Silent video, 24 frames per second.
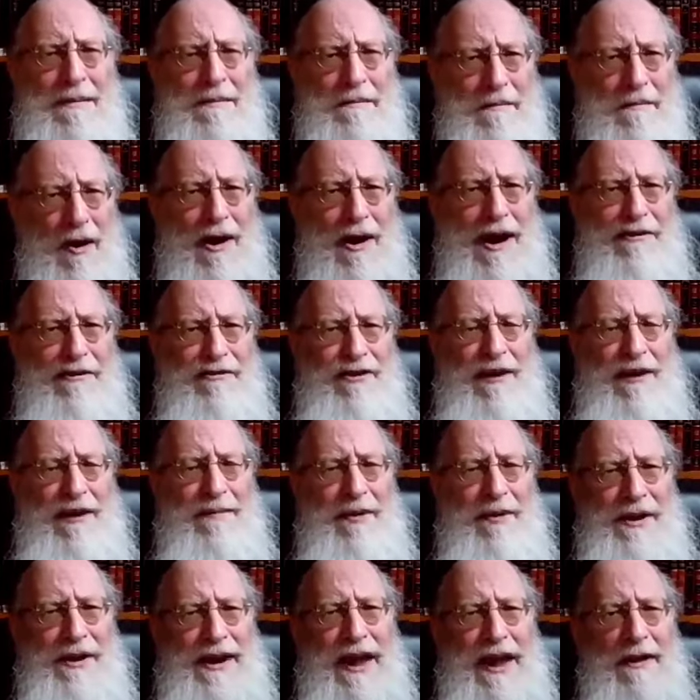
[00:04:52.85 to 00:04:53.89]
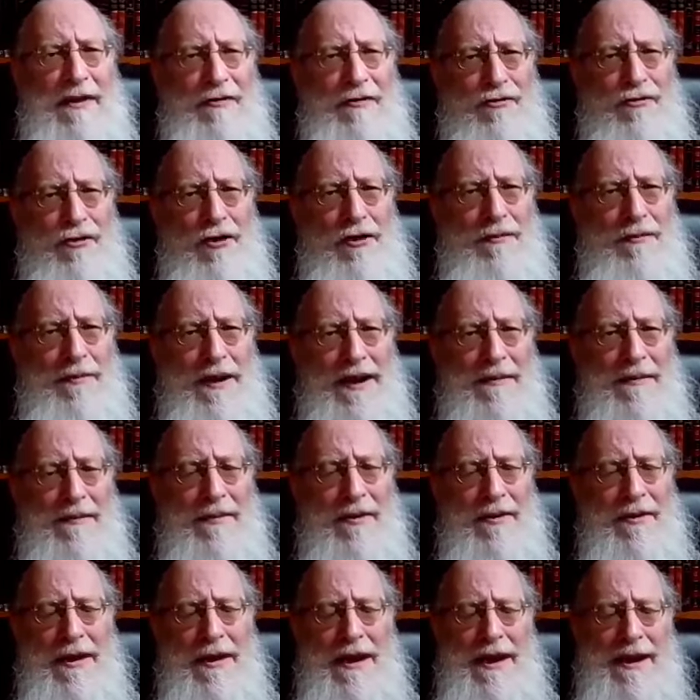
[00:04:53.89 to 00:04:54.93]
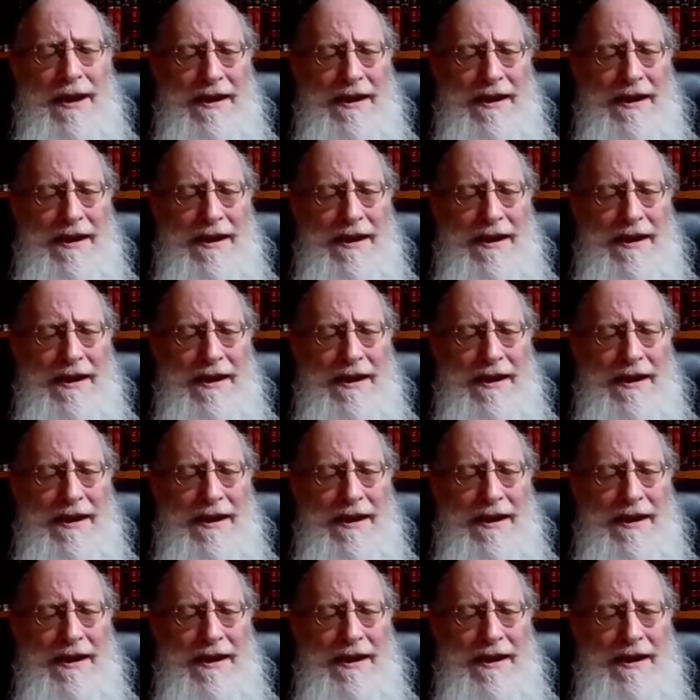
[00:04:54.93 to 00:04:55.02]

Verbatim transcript: Mo Hashem Elokecho Shoyom Me'imach.